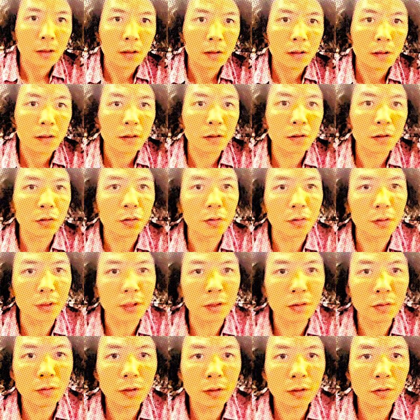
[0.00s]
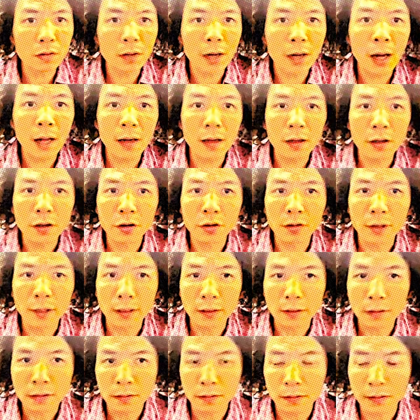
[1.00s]
So in order to
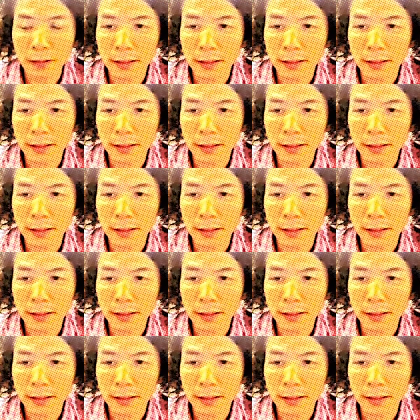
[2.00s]
calculate the